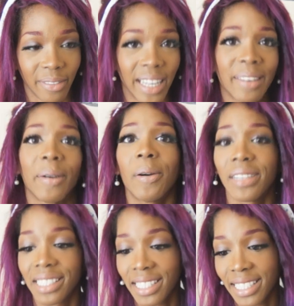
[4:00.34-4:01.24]
there. I'm like, no,
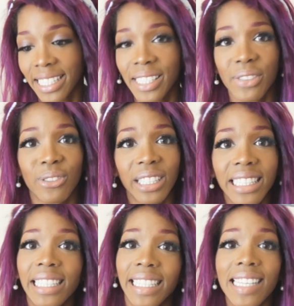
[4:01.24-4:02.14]
it just stains
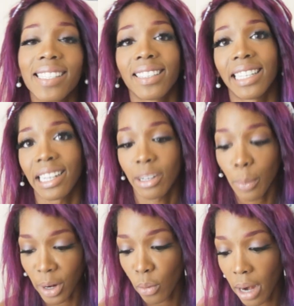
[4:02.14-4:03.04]
really easily. Like, no
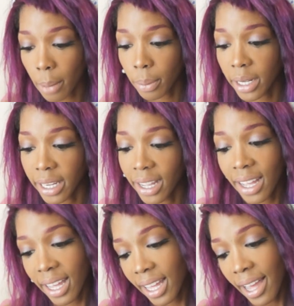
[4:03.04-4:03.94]
matter where I put it,
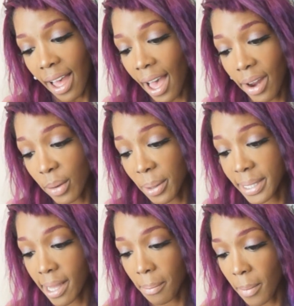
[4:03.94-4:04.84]
I don't know,
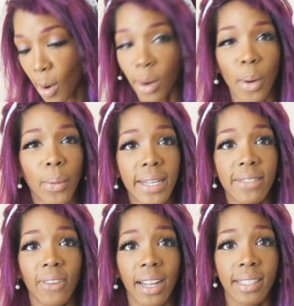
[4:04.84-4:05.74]
some mark
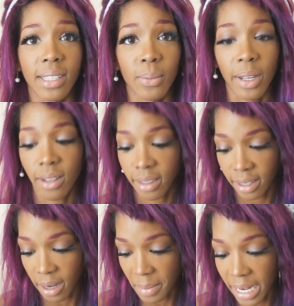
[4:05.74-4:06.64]
always finds its way on
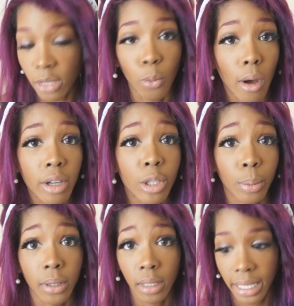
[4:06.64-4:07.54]
there. I mean, it's
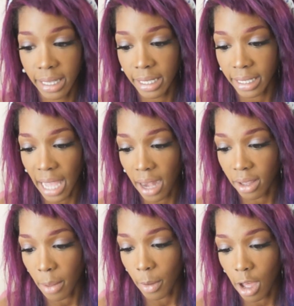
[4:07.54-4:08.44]
washable. I think it
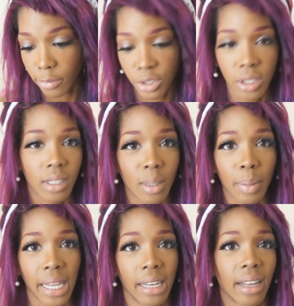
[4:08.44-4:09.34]
can come off. It's just a
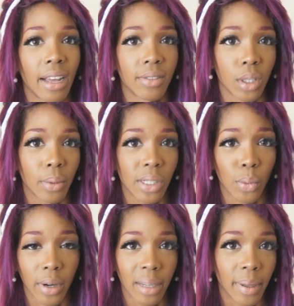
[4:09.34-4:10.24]
pain. I have to always
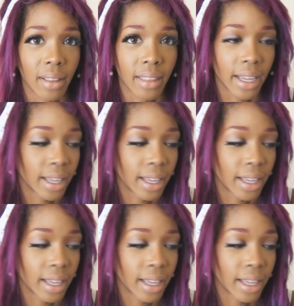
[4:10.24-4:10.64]
worry about